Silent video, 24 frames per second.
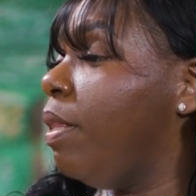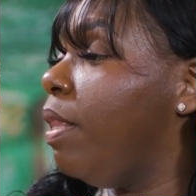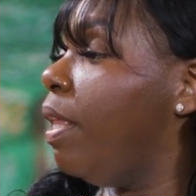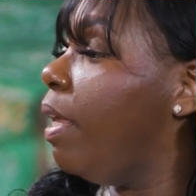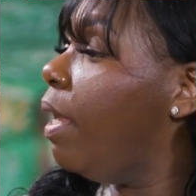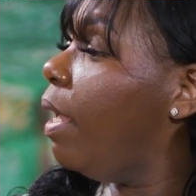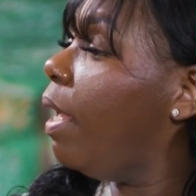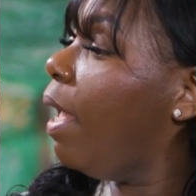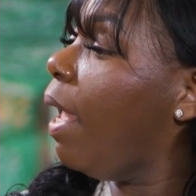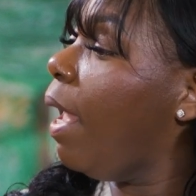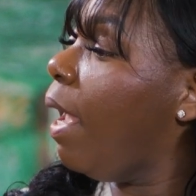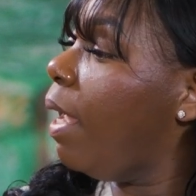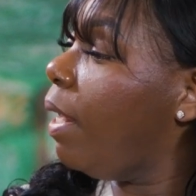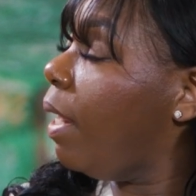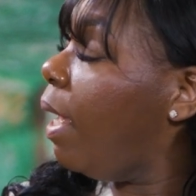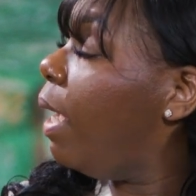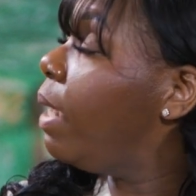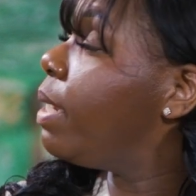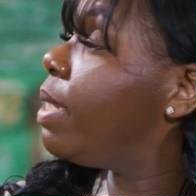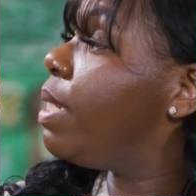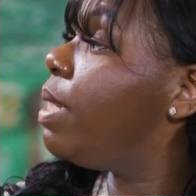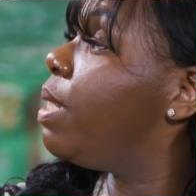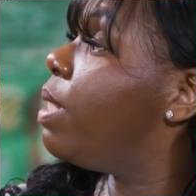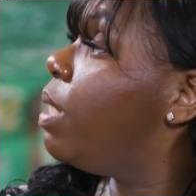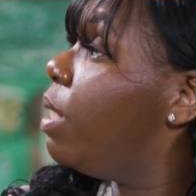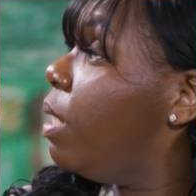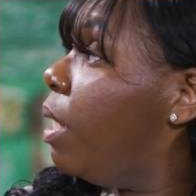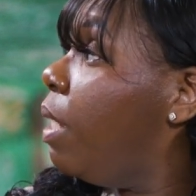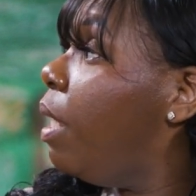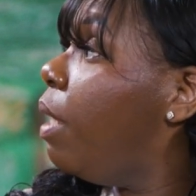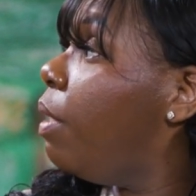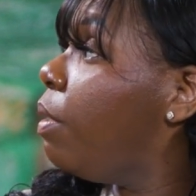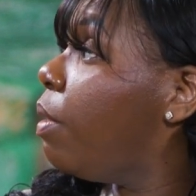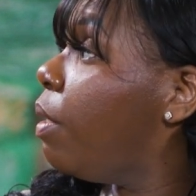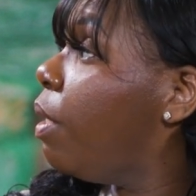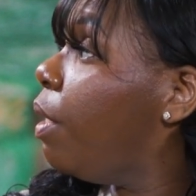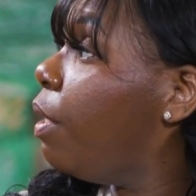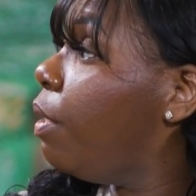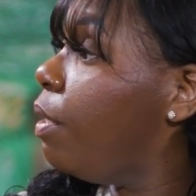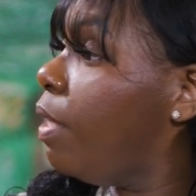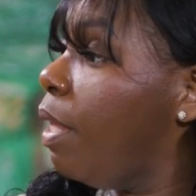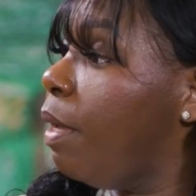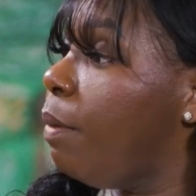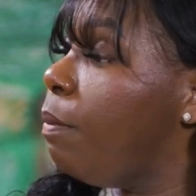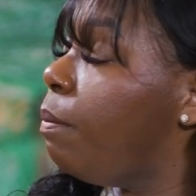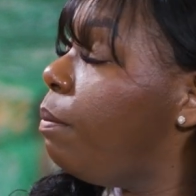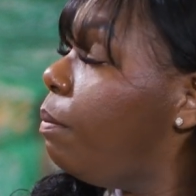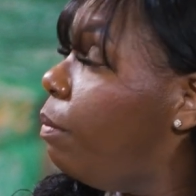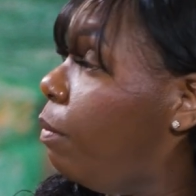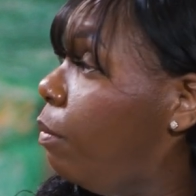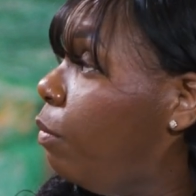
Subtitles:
they had access to the healthcare that